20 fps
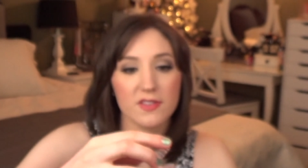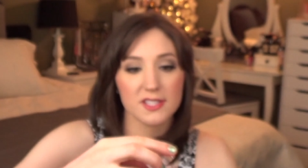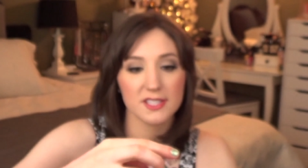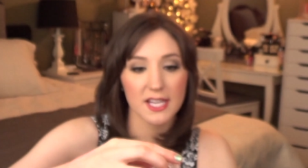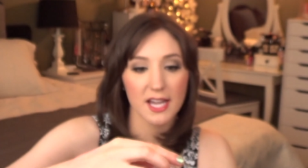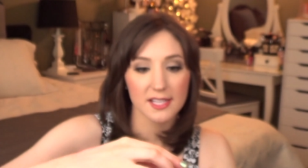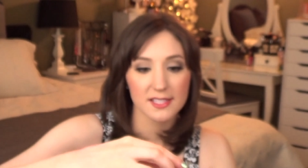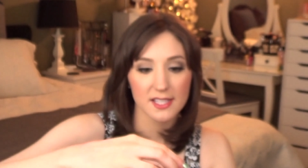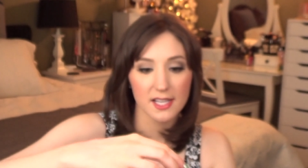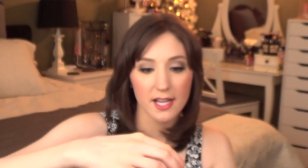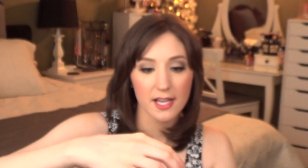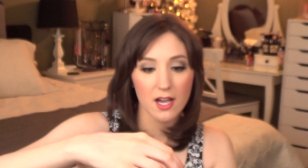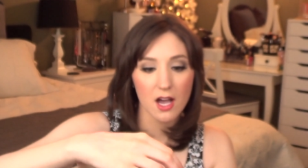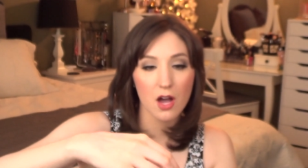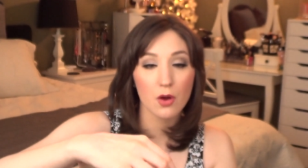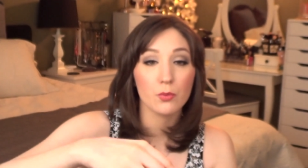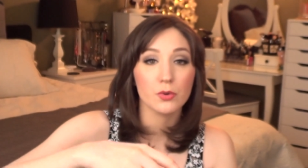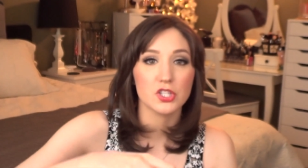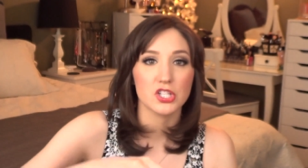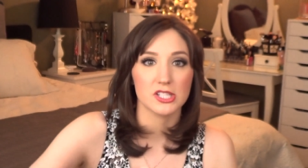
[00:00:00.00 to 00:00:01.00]
of the stacks that I
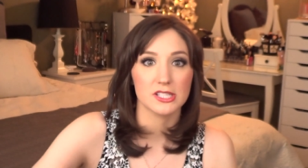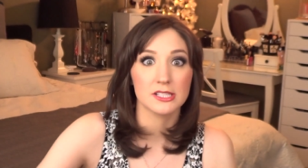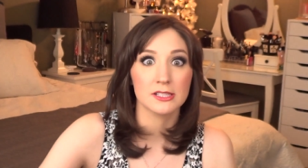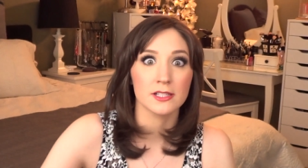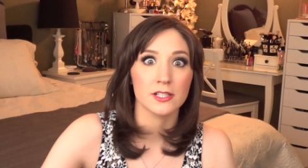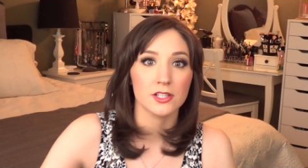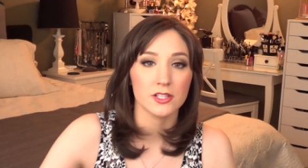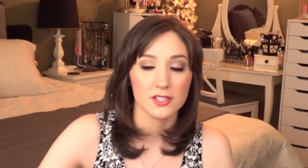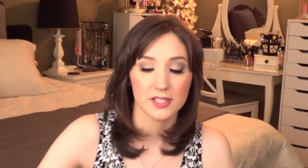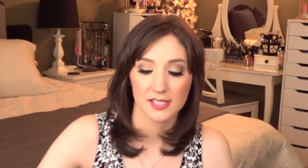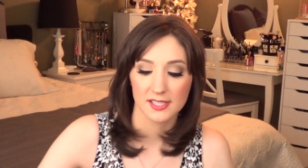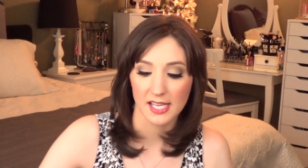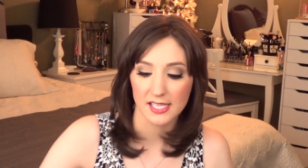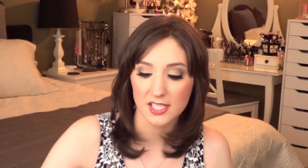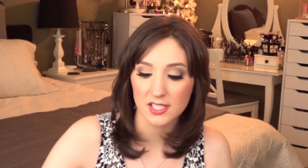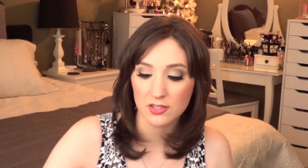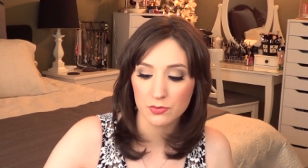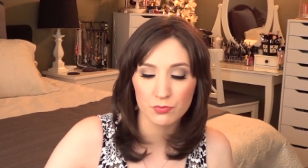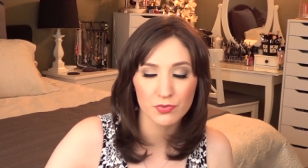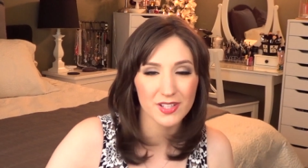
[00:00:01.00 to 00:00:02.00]
got were just glitters because I
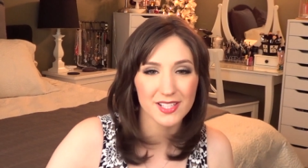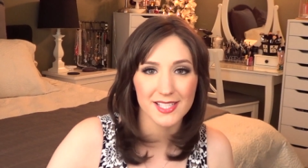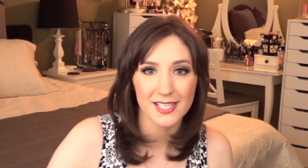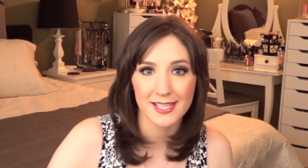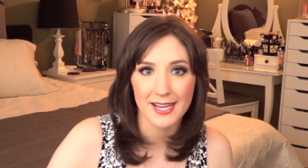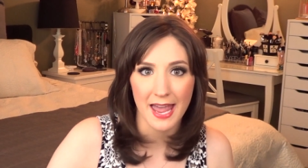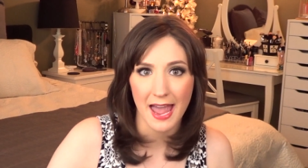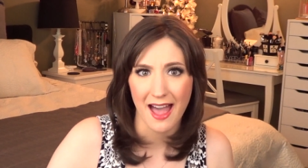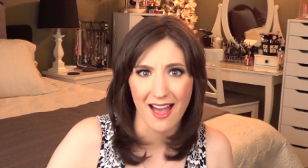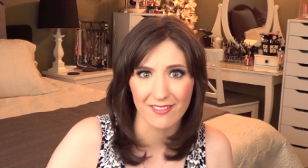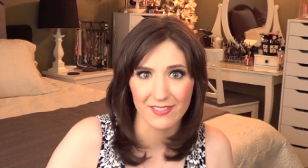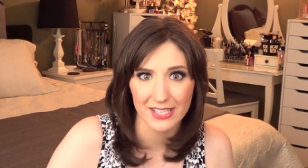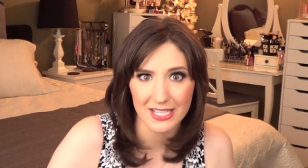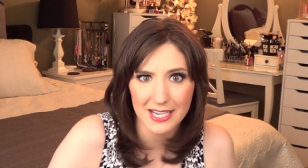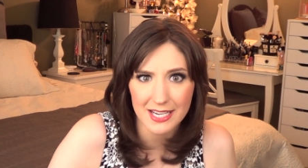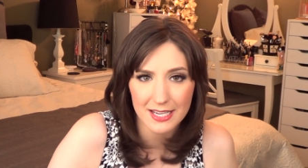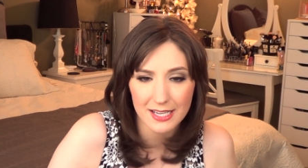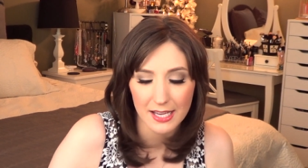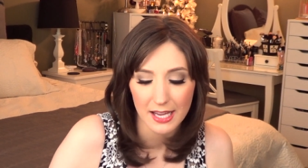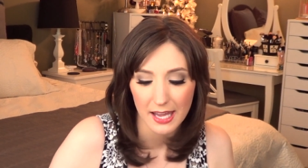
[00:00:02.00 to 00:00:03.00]
just really didn't have
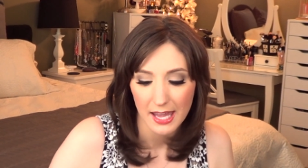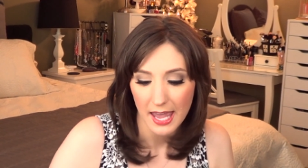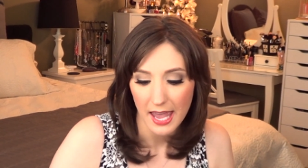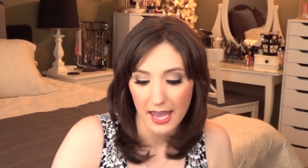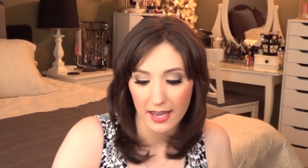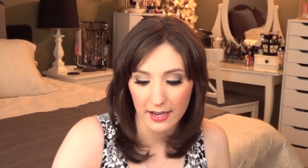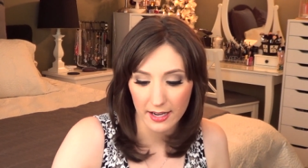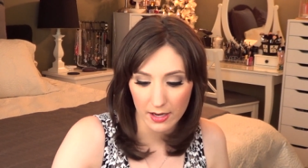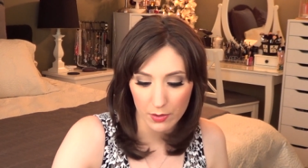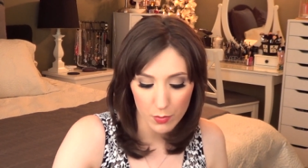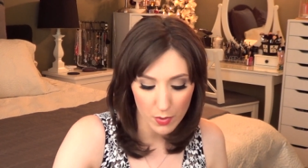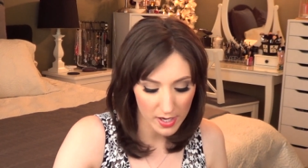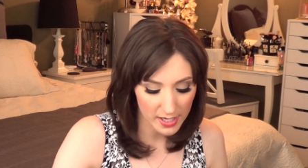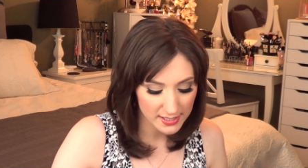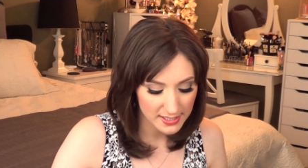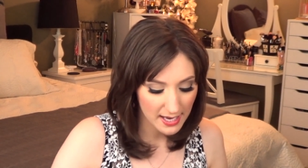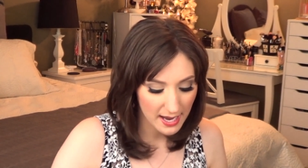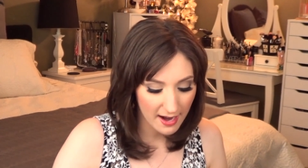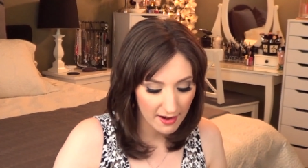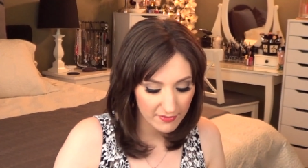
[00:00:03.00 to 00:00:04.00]
any and I
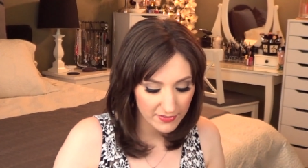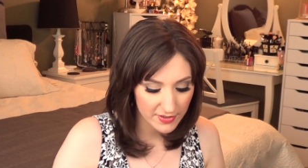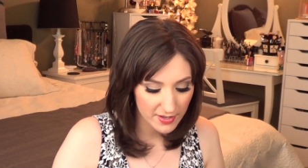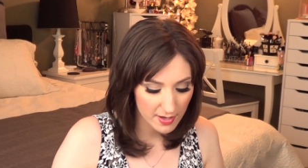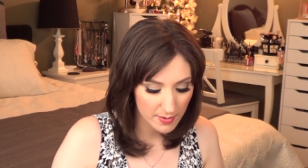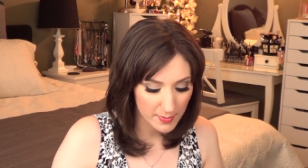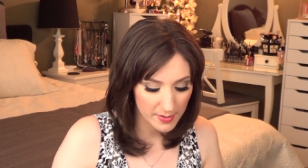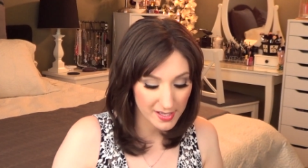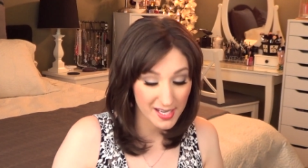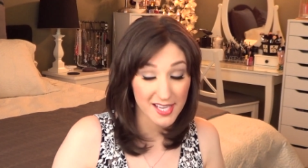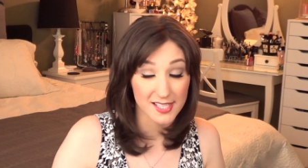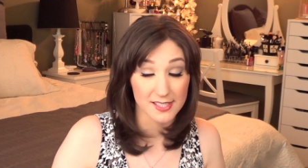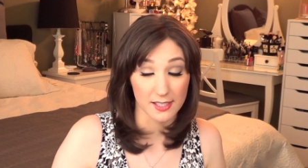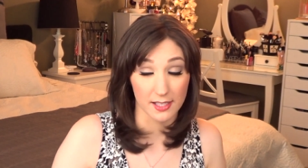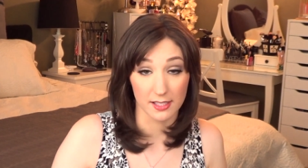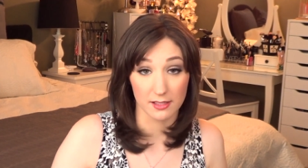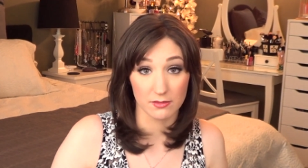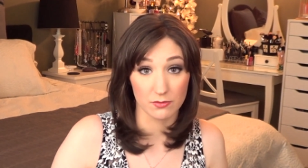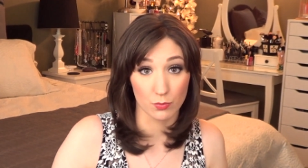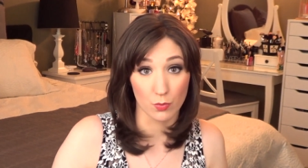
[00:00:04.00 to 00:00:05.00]
wanted to have them in case
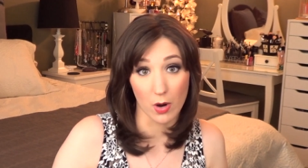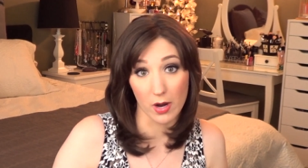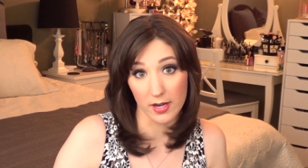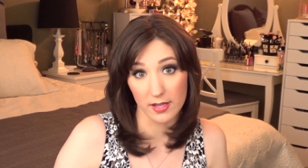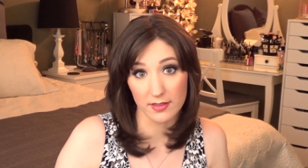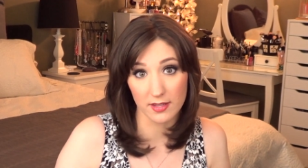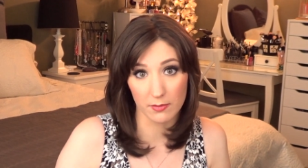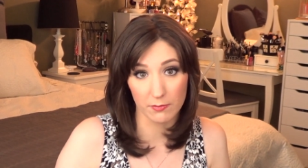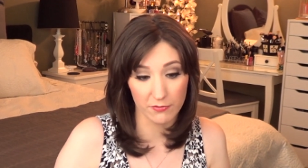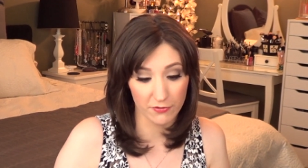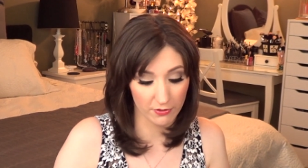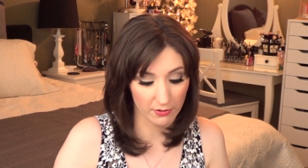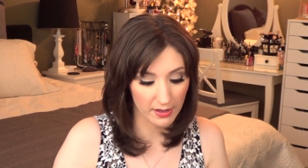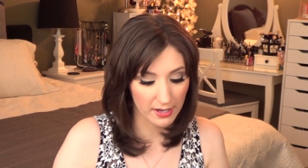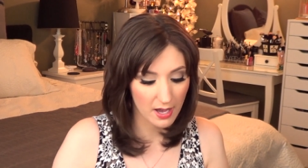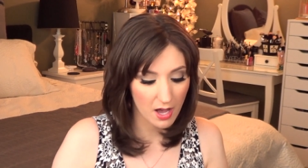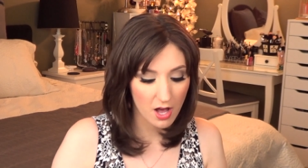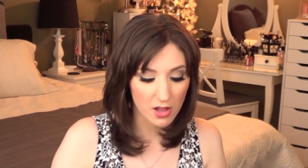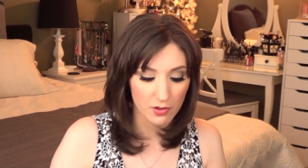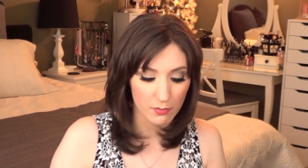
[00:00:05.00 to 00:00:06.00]
I wanted them for
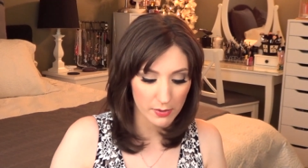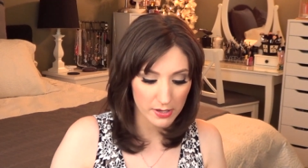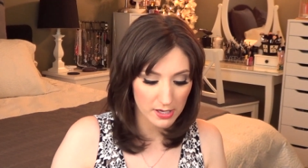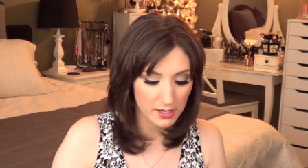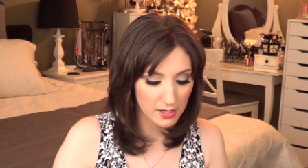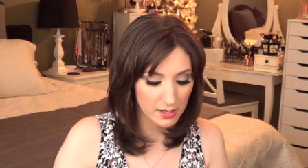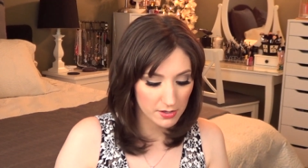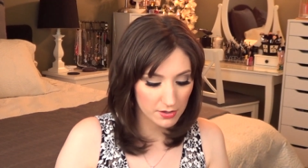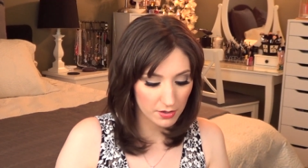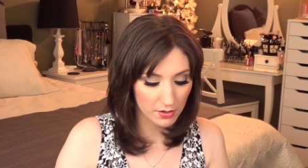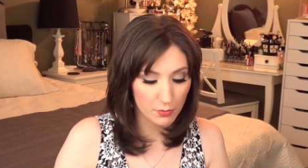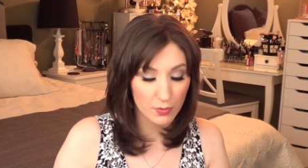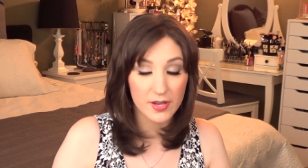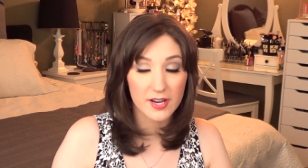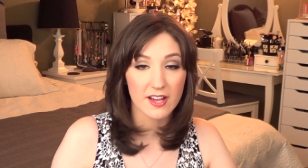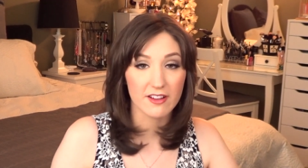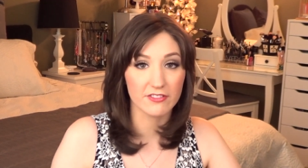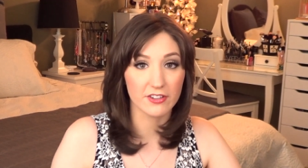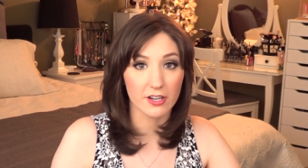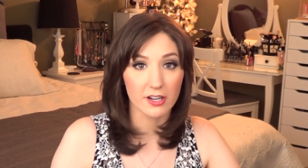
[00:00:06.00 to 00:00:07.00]
like Halloween or
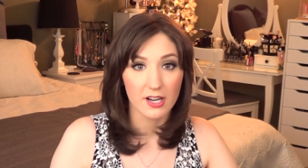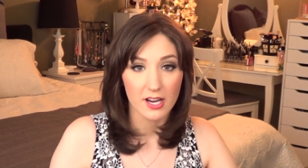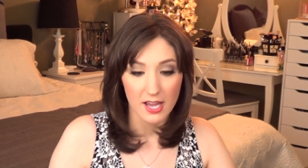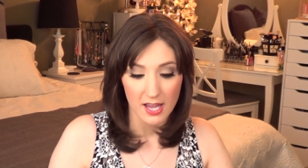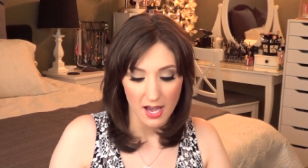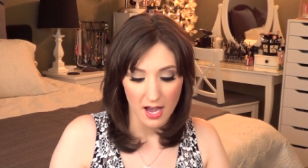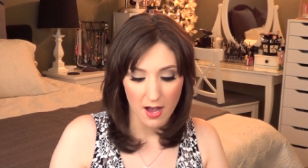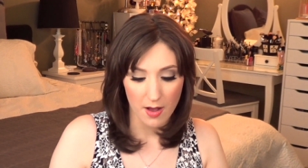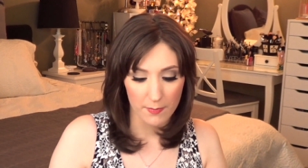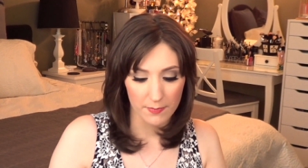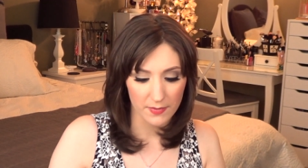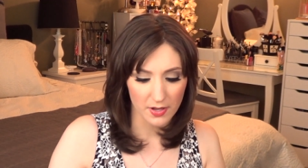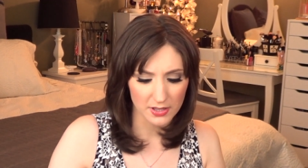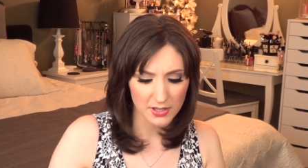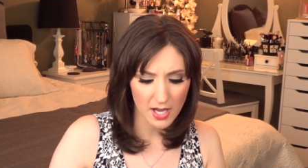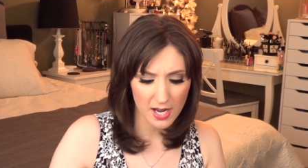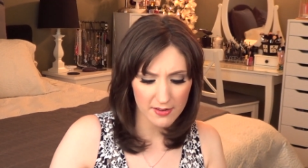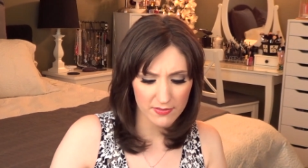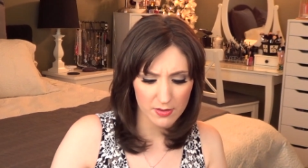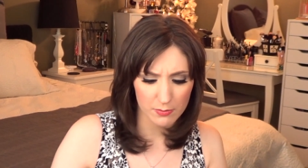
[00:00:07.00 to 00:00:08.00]
whatever. Um, a
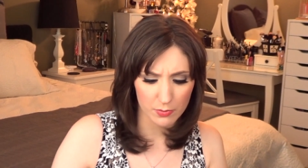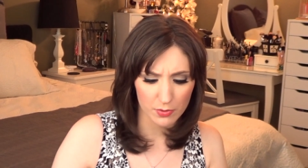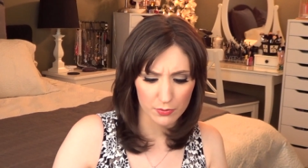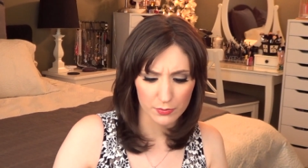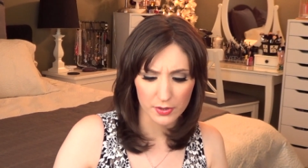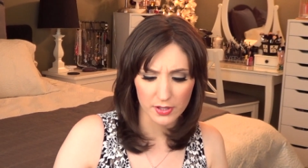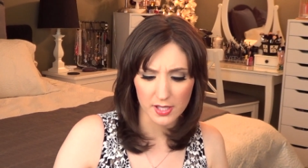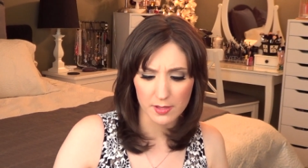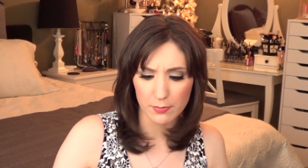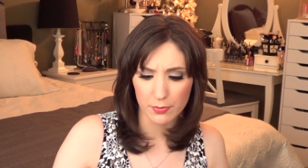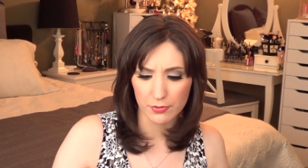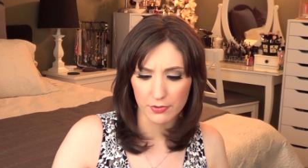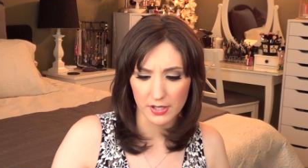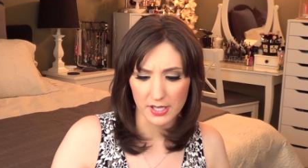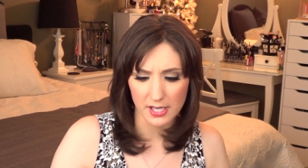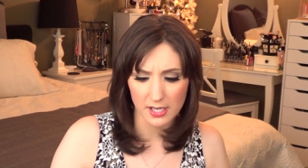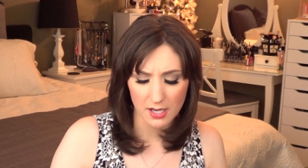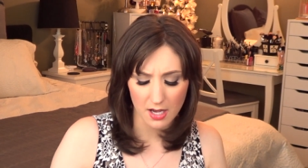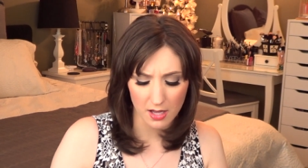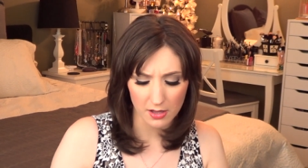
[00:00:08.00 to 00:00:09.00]
lot of them were really
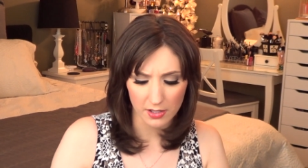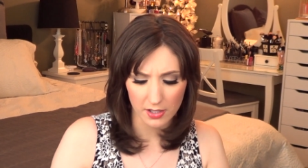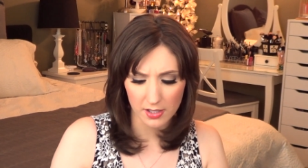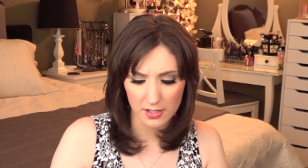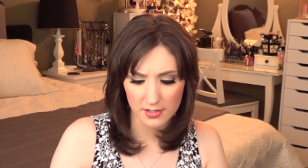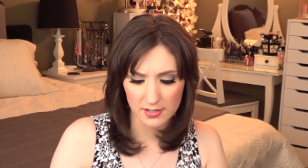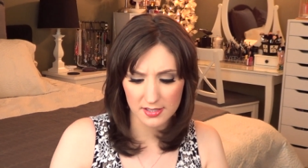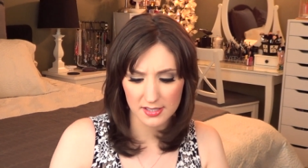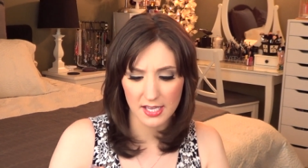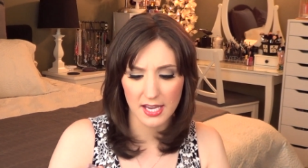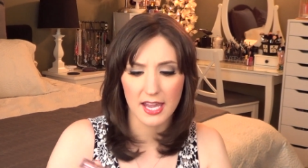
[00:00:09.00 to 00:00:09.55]
pretty colors